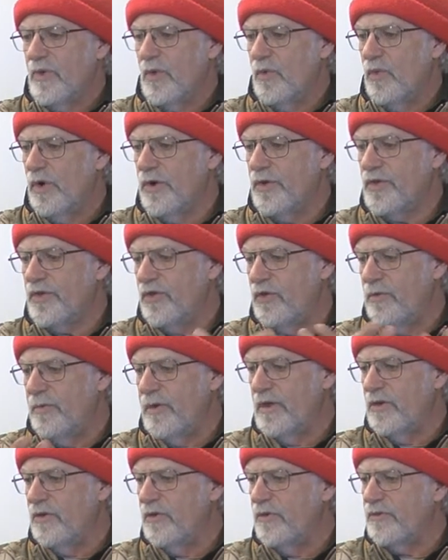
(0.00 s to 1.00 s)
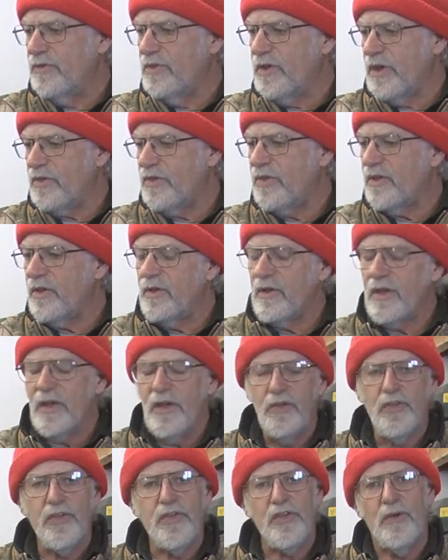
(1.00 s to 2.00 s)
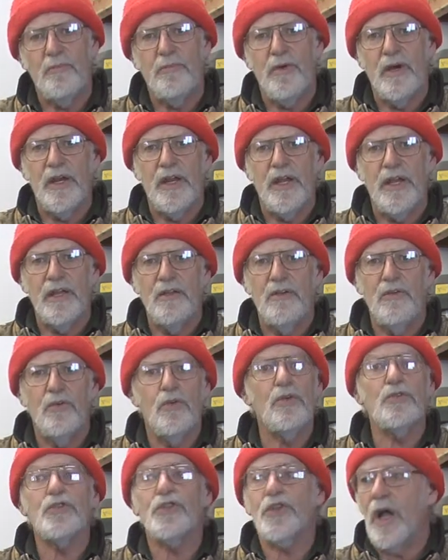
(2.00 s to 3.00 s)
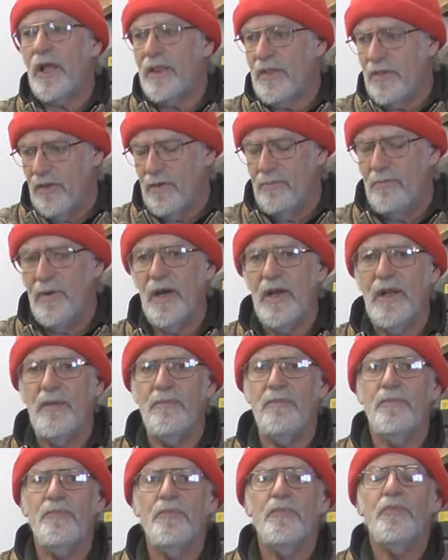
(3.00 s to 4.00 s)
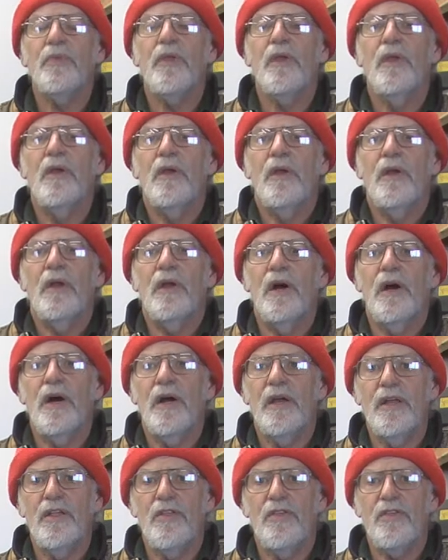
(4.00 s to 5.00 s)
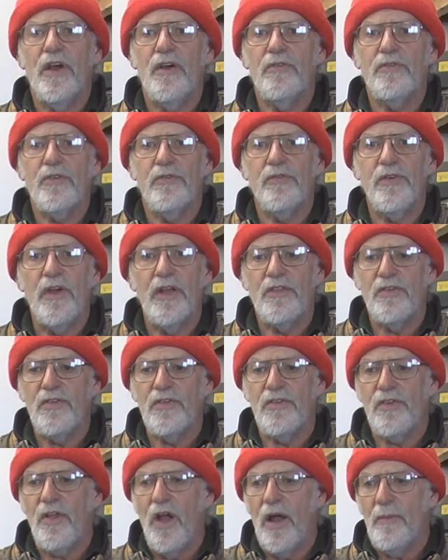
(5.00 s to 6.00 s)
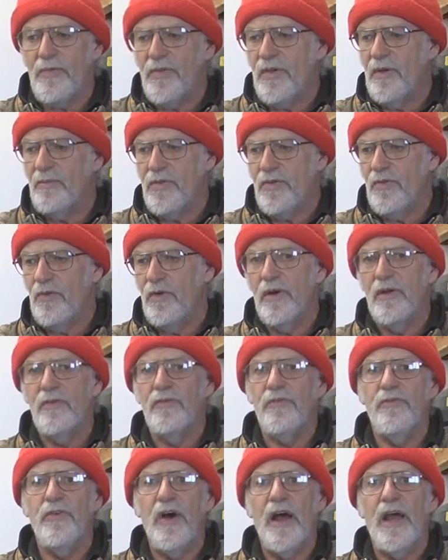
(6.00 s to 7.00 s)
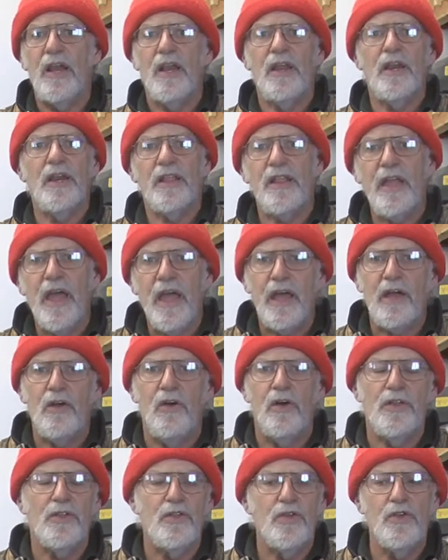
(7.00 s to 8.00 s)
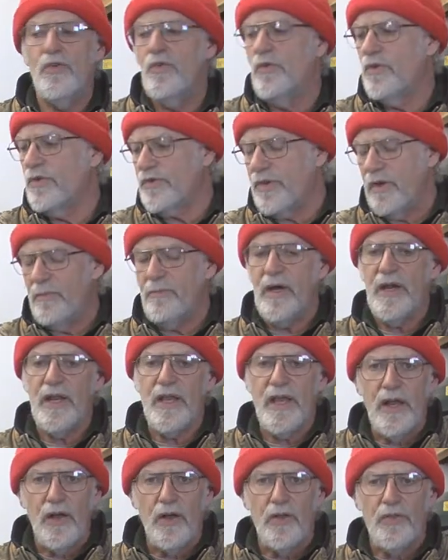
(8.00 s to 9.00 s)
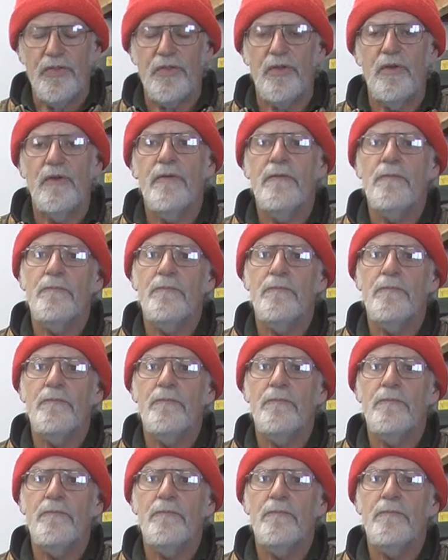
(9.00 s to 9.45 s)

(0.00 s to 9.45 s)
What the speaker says: We're assuming you've just killed somebody or shot somebody in self-defense to stop some sort of violent attack on you or somebody else.